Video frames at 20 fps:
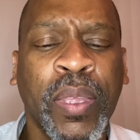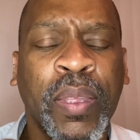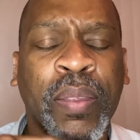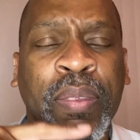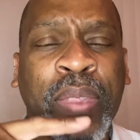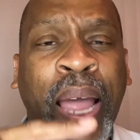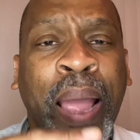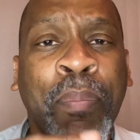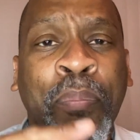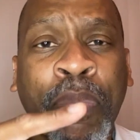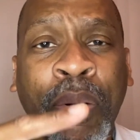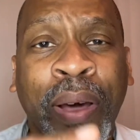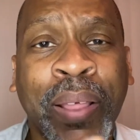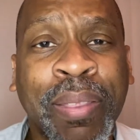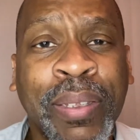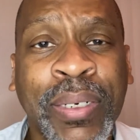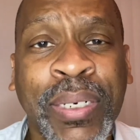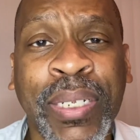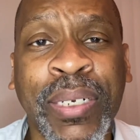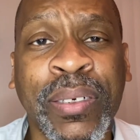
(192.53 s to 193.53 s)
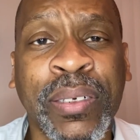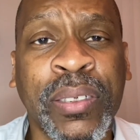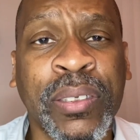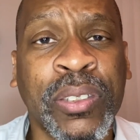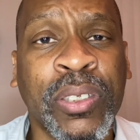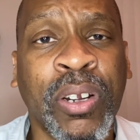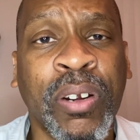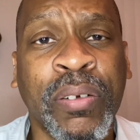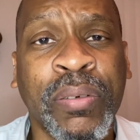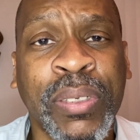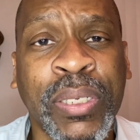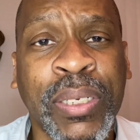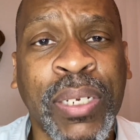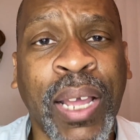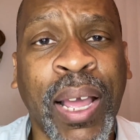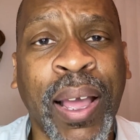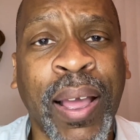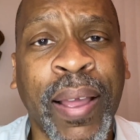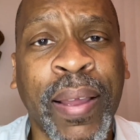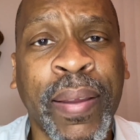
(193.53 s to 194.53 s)
that brother didn't deserve to
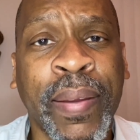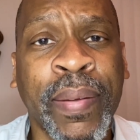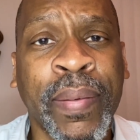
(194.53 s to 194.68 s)
die.